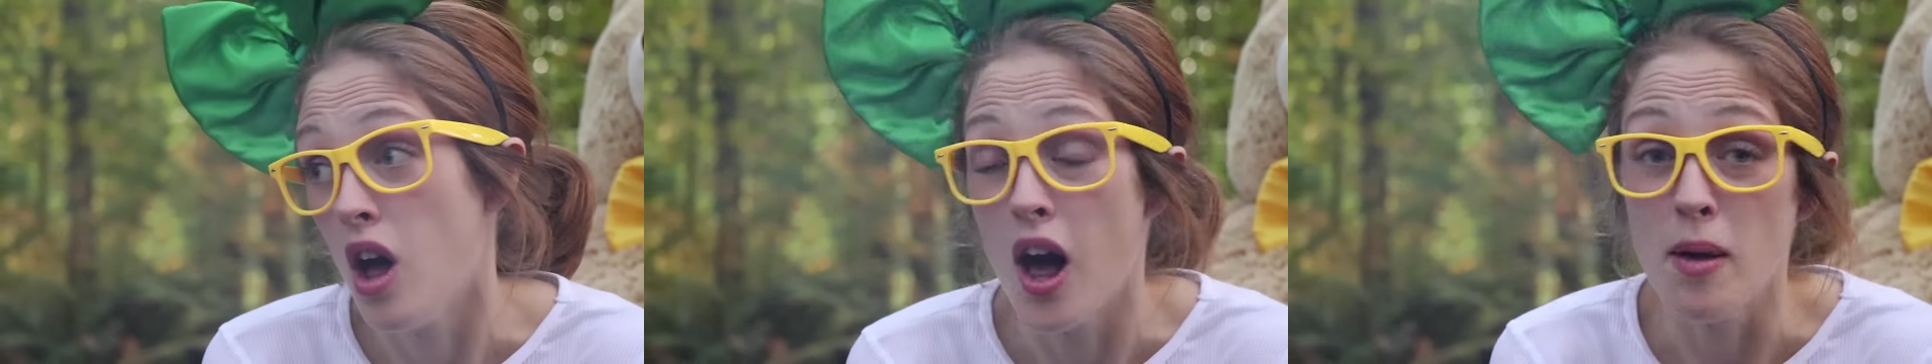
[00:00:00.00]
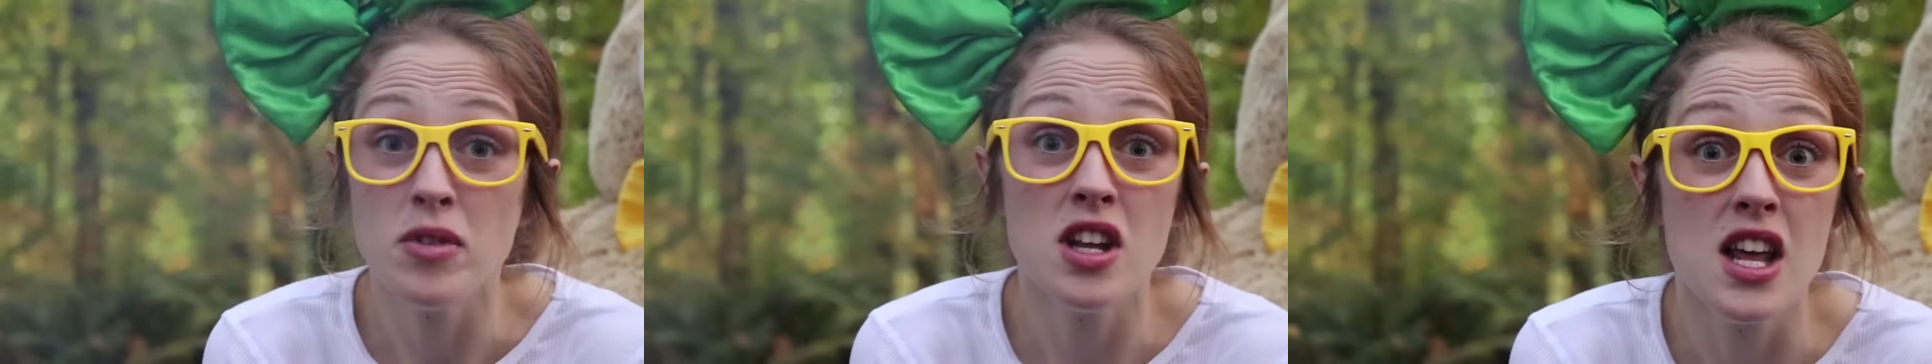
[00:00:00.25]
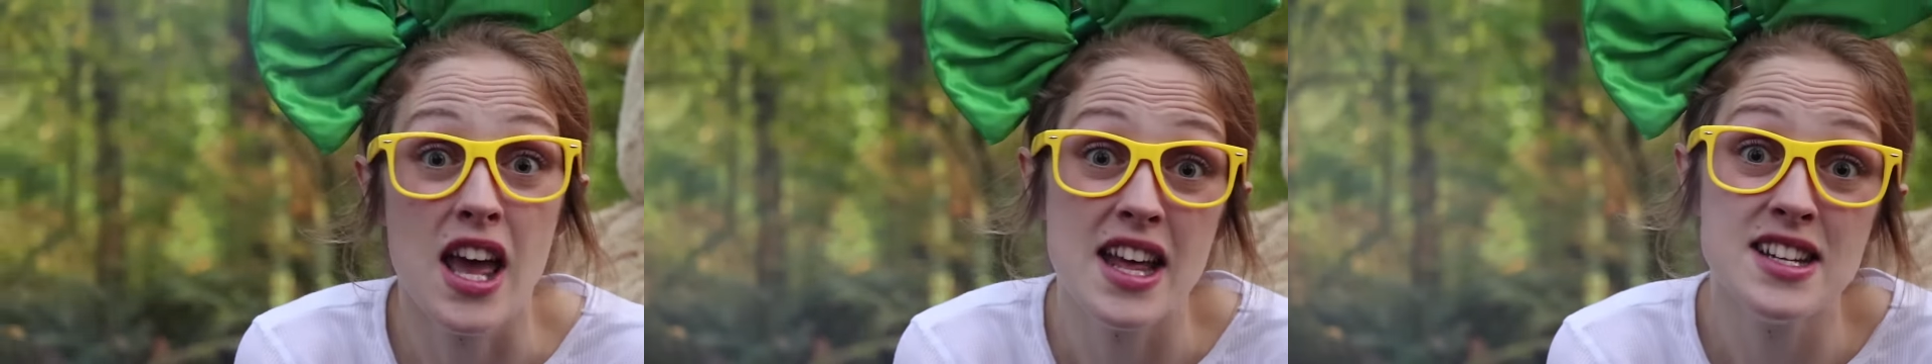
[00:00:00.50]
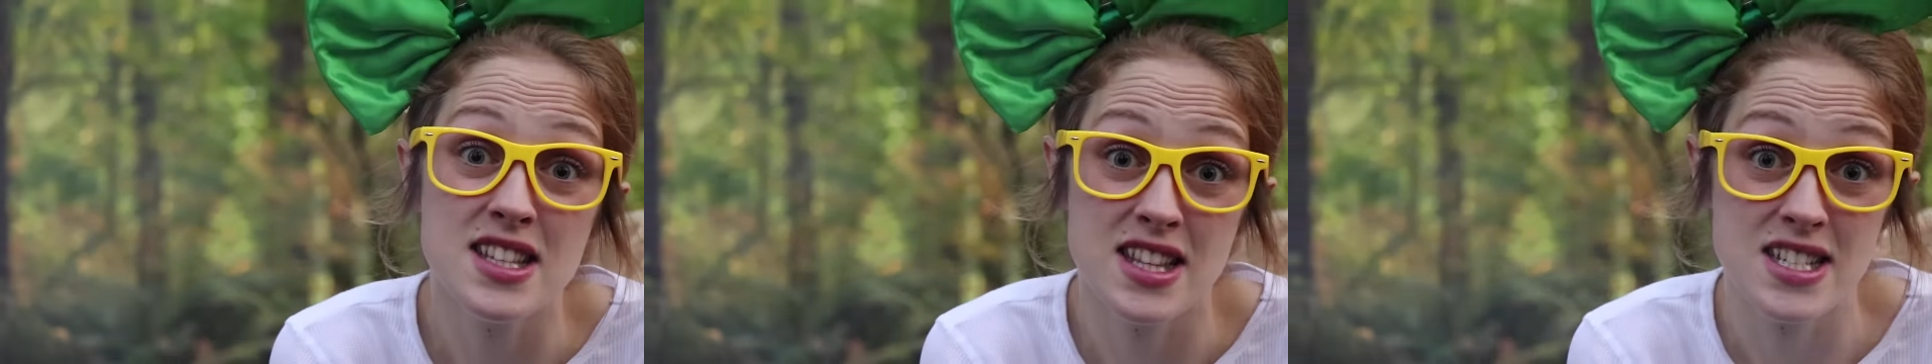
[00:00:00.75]
I'm gonna
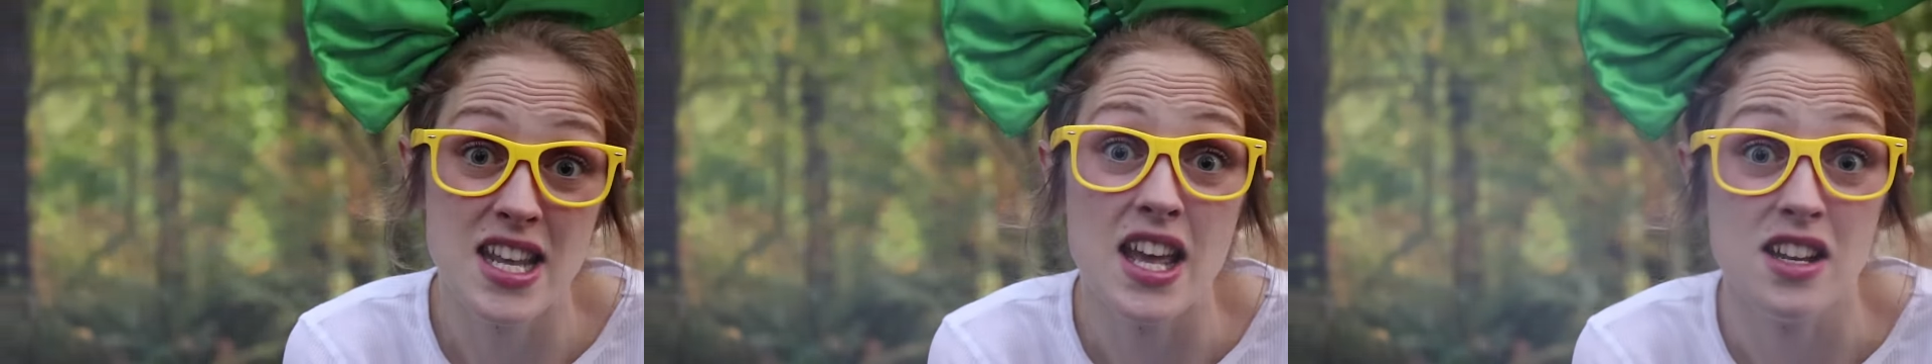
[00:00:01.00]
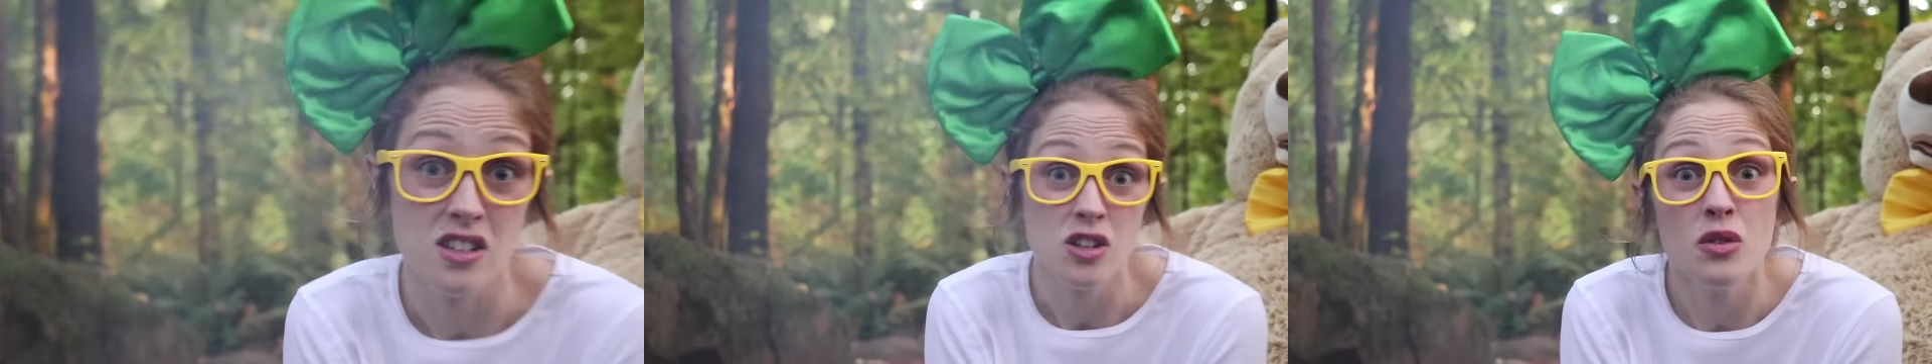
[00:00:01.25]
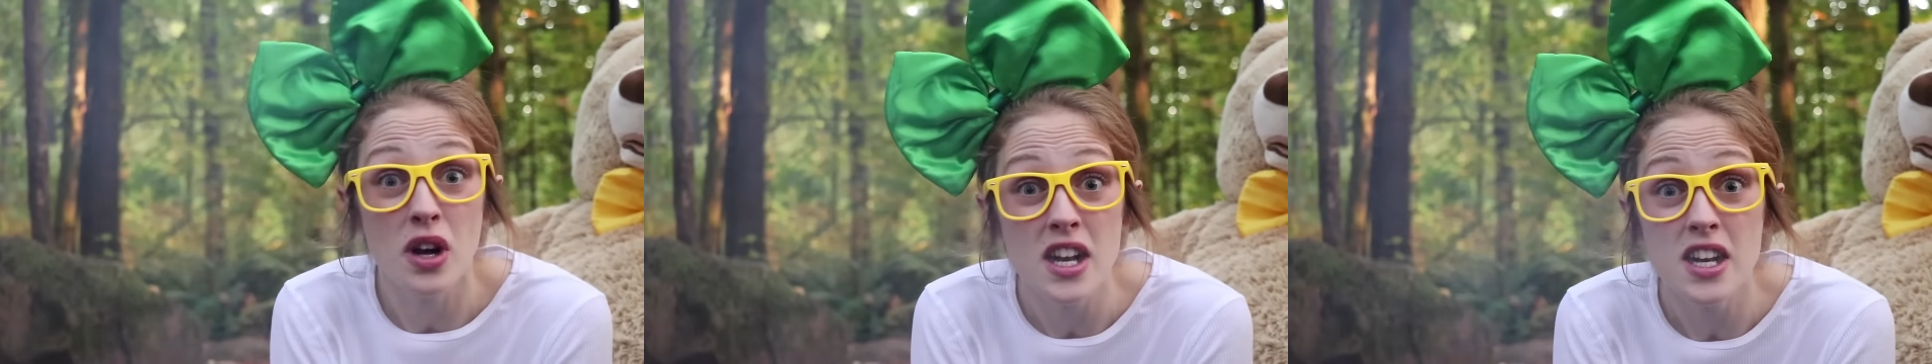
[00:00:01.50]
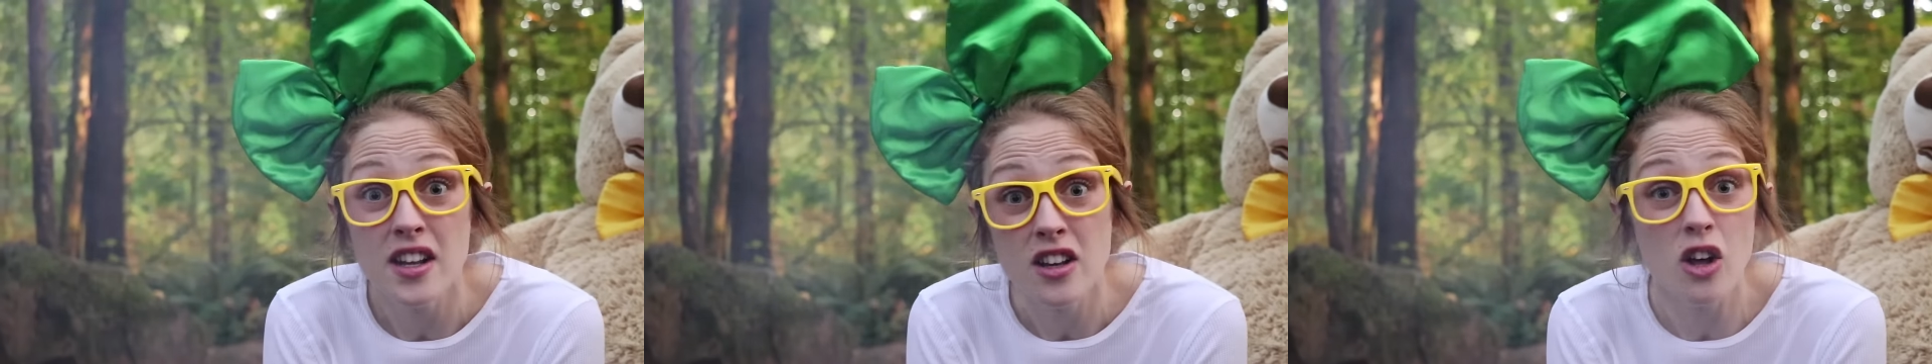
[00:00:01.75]
head to the tent. You
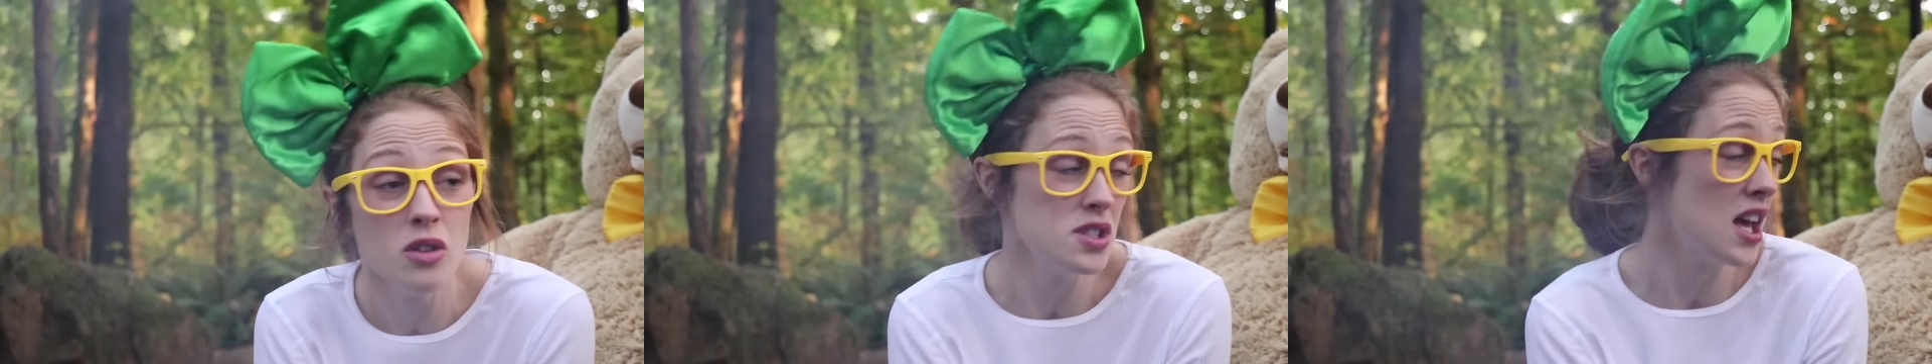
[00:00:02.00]
ready to go,